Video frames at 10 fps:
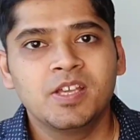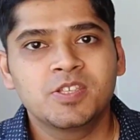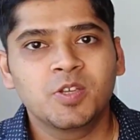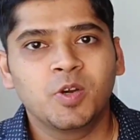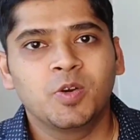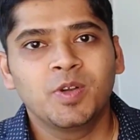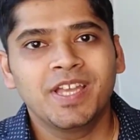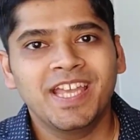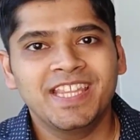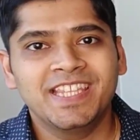So,
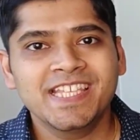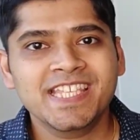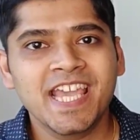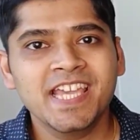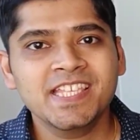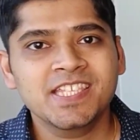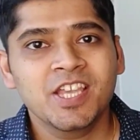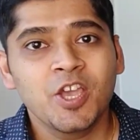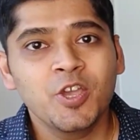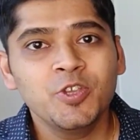in this
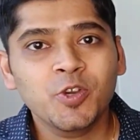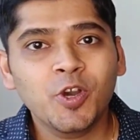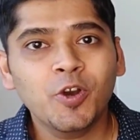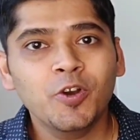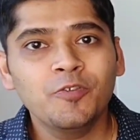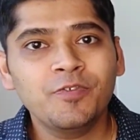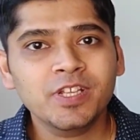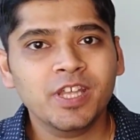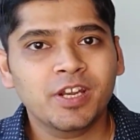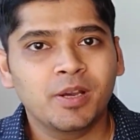case, you go
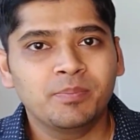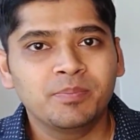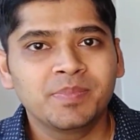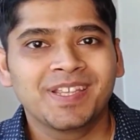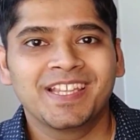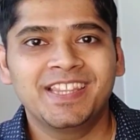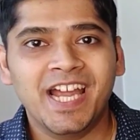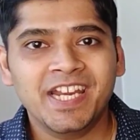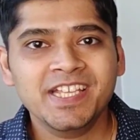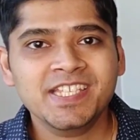further up,
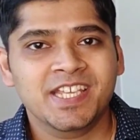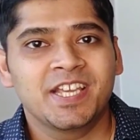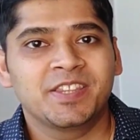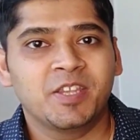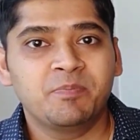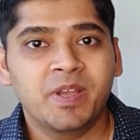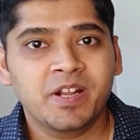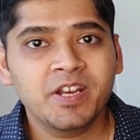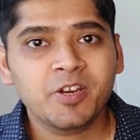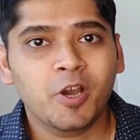that is the
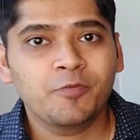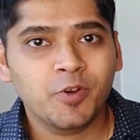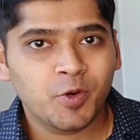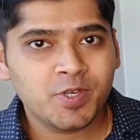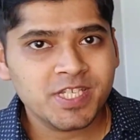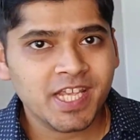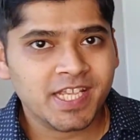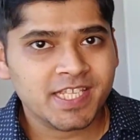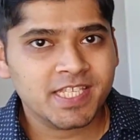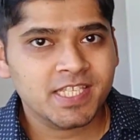parent of node
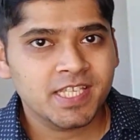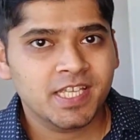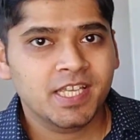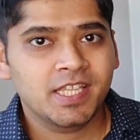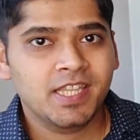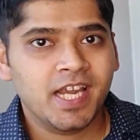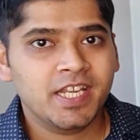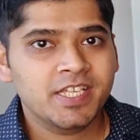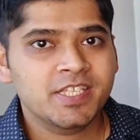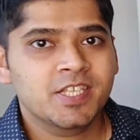6, that
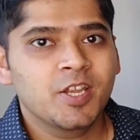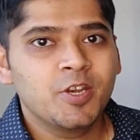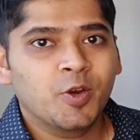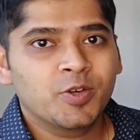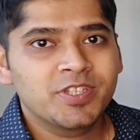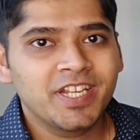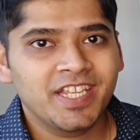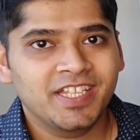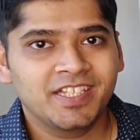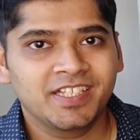is node
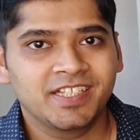3.